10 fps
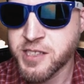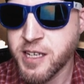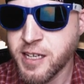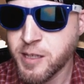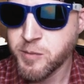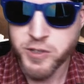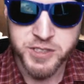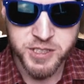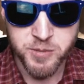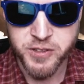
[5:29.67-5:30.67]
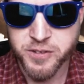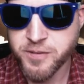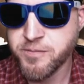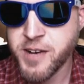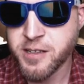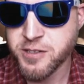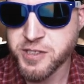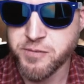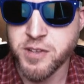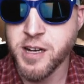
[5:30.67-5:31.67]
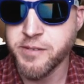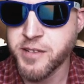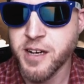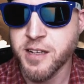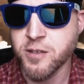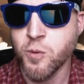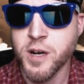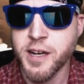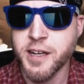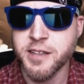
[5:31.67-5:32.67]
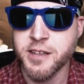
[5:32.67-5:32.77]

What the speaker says: time or some other factors of life got in the way.